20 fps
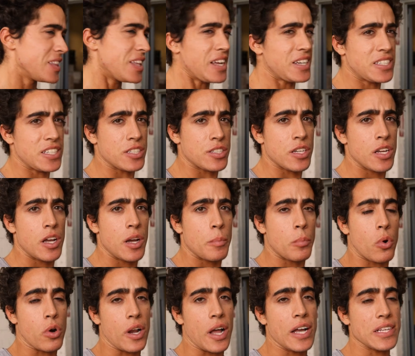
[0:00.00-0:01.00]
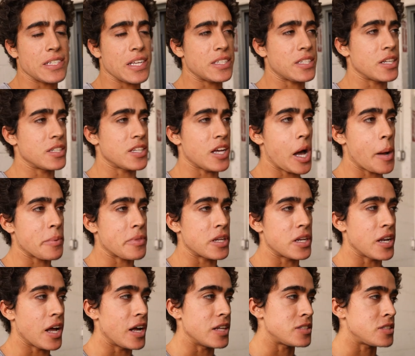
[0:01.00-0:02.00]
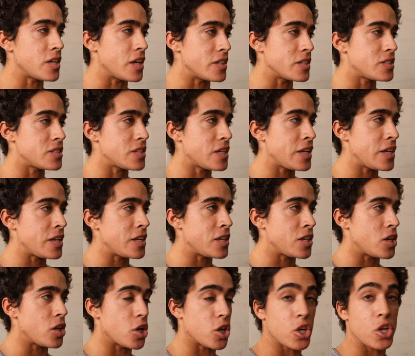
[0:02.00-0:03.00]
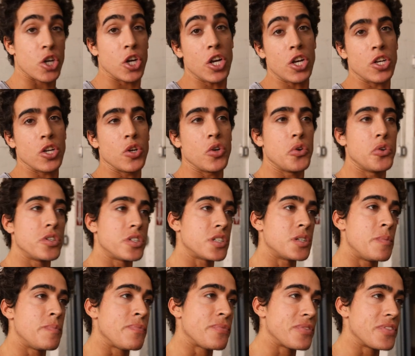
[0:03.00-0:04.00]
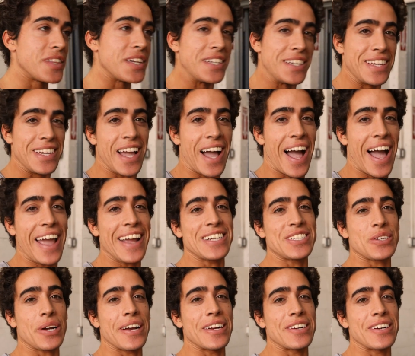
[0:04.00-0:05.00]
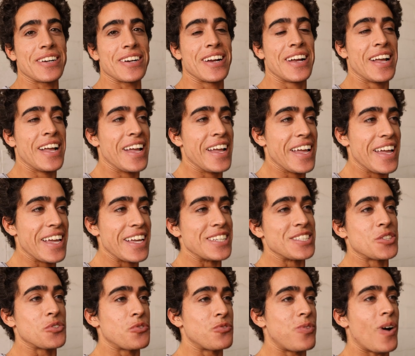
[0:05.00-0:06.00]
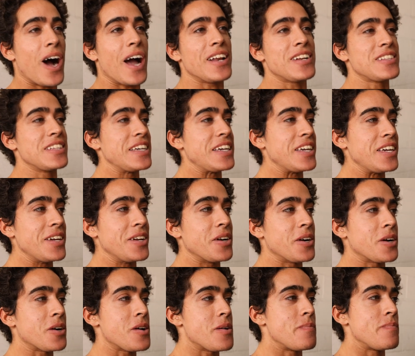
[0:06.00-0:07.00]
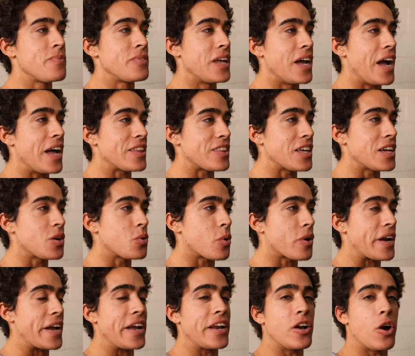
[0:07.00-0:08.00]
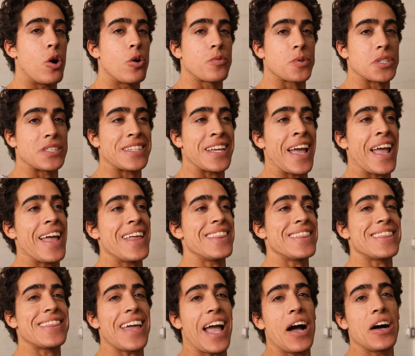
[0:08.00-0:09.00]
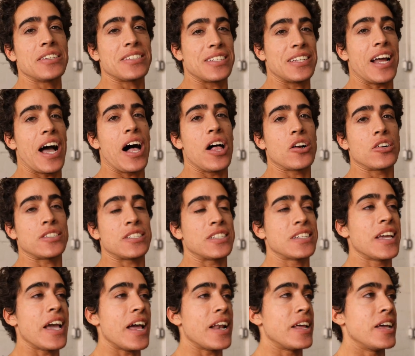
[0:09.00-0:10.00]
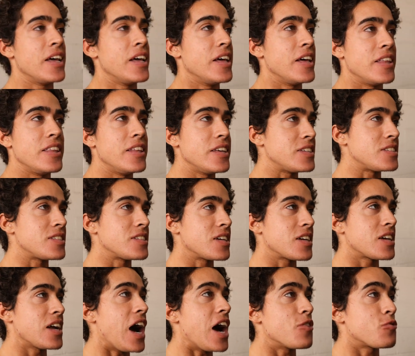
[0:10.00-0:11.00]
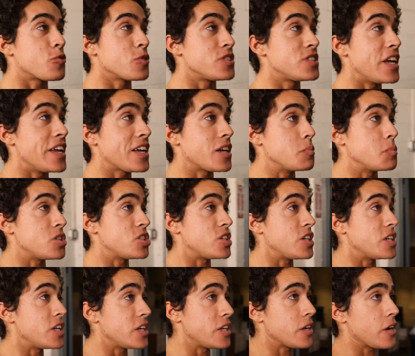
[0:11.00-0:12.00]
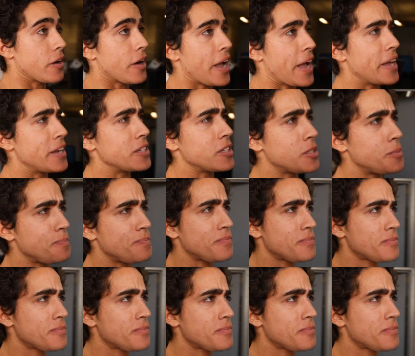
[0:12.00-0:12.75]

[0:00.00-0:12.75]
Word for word: that's just more nonsense on top of the nonsense. In good news, the dehydrator is finally here. I think we're in over $10,000 to get this godforsaken machine in here. And